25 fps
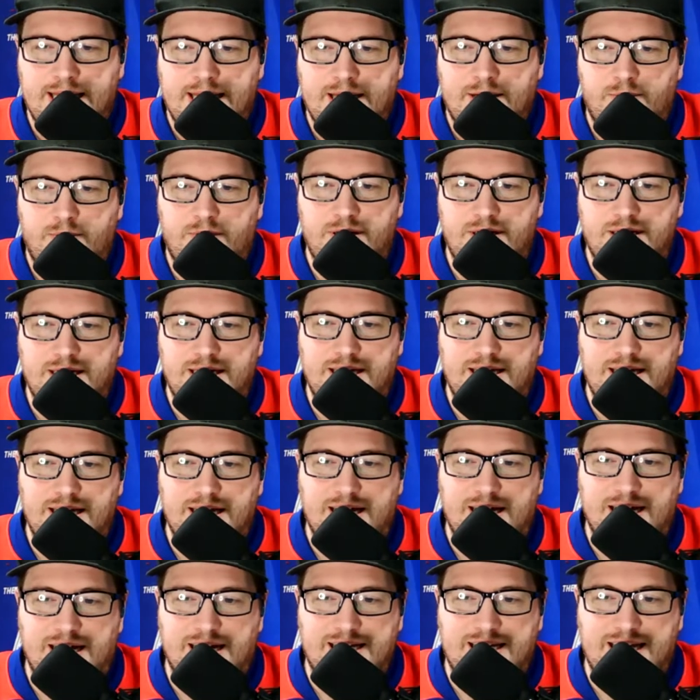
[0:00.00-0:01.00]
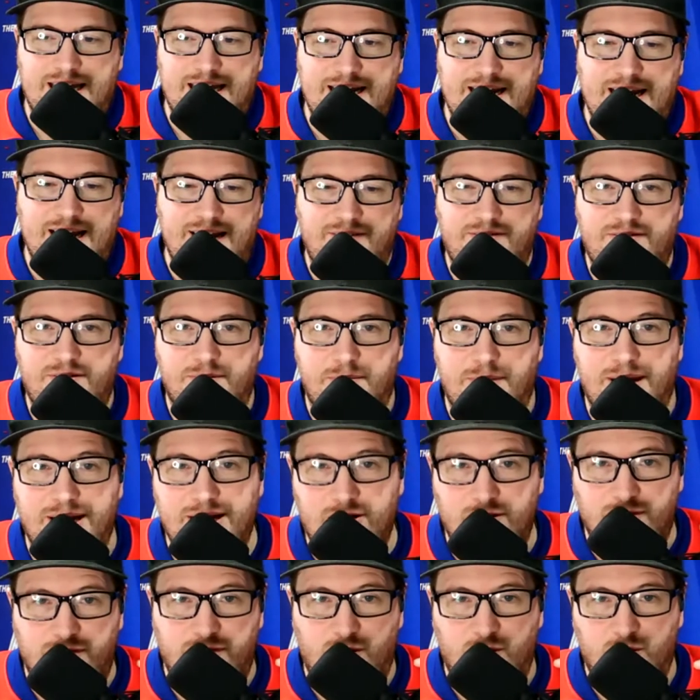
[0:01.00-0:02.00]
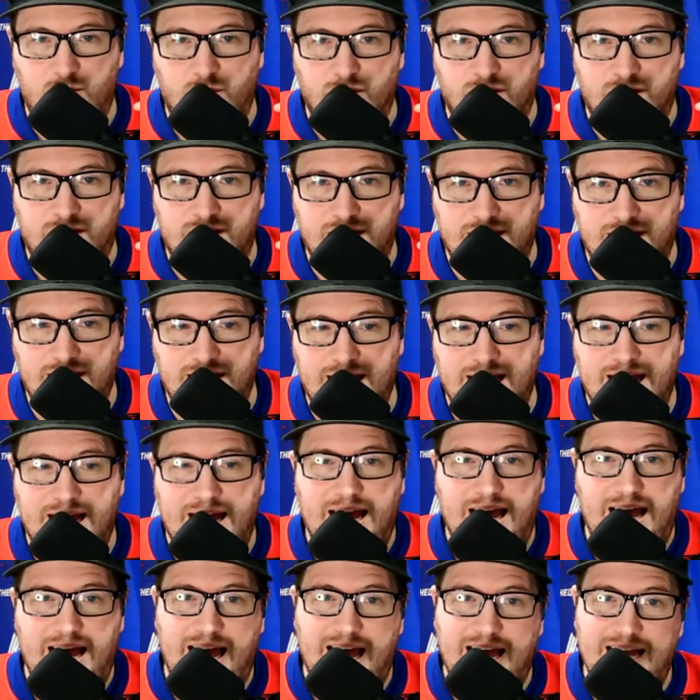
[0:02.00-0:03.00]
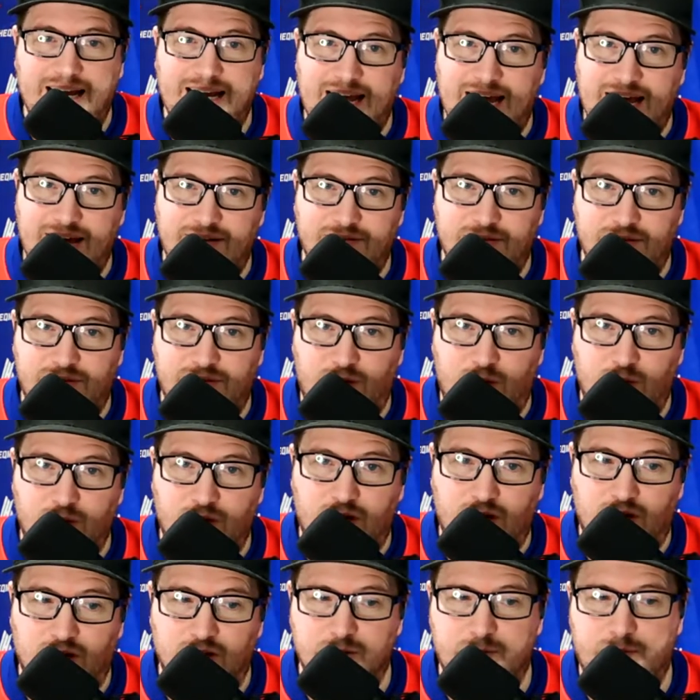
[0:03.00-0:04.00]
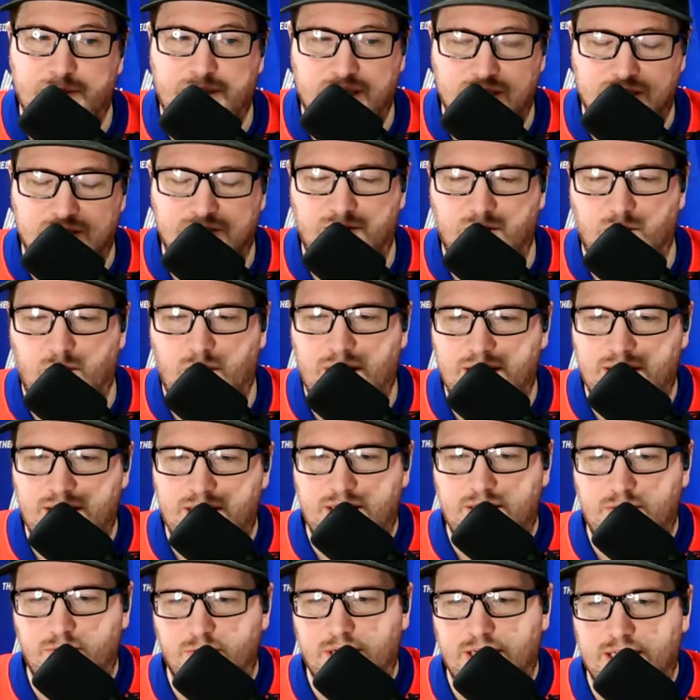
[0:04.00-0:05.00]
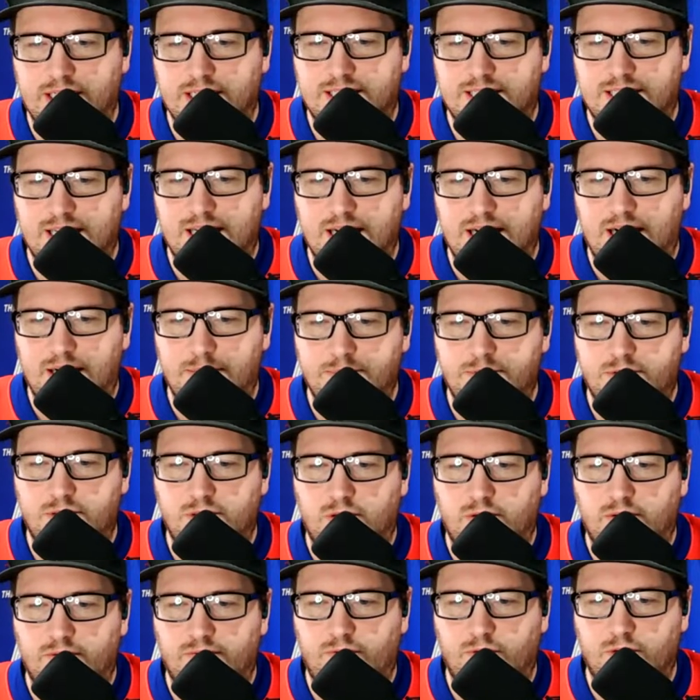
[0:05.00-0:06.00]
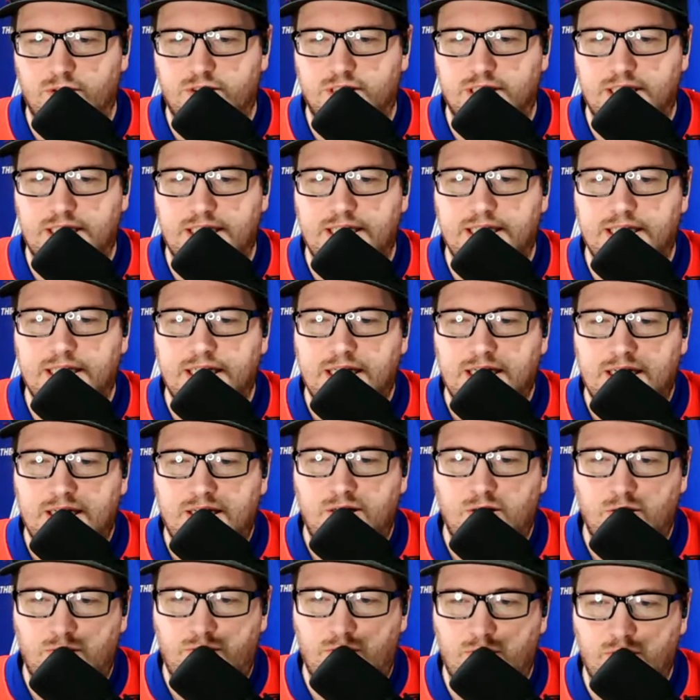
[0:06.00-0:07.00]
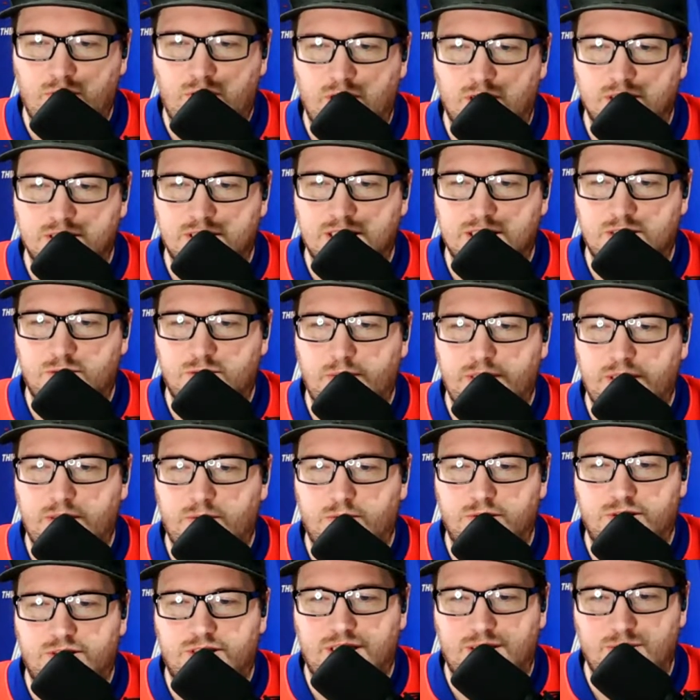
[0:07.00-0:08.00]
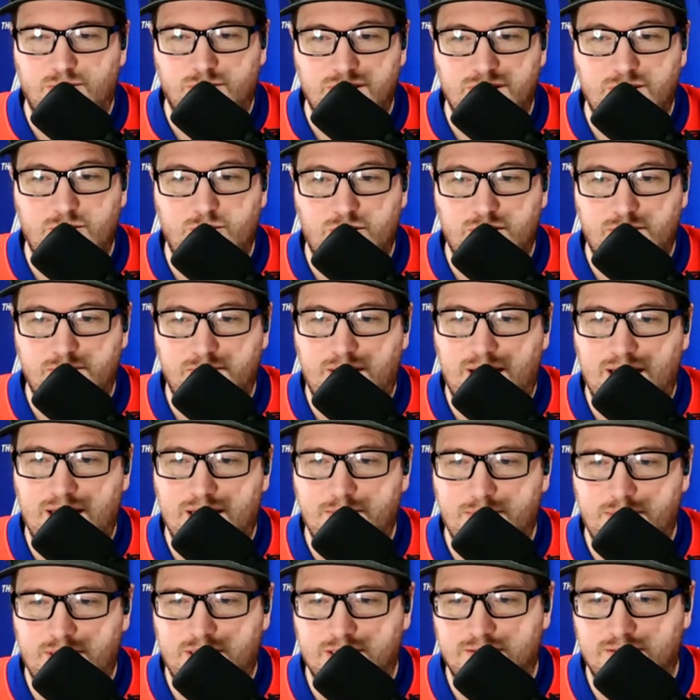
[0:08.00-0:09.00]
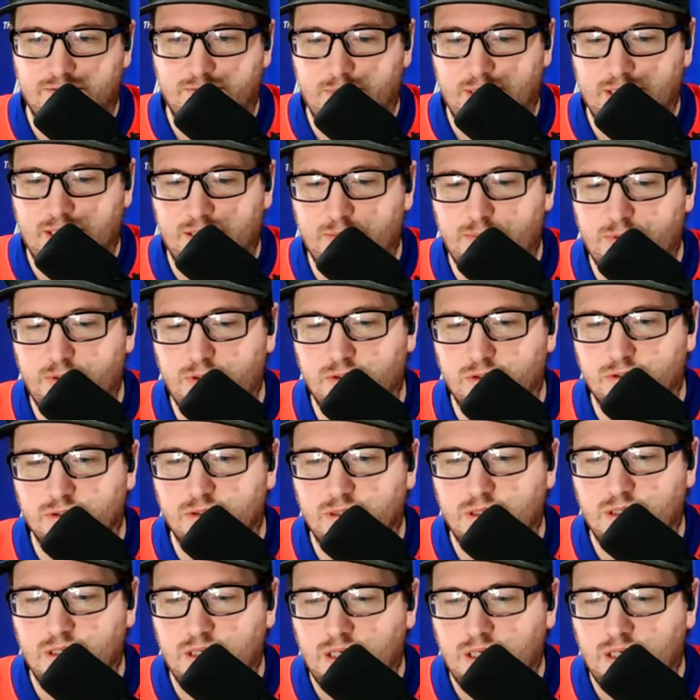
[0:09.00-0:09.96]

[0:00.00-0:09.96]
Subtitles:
well, I can't have the microphone working and have the phone calls because of the way the rig is set up. So unfortunately, no phone calls this week, which I really wouldn't mind because of my computer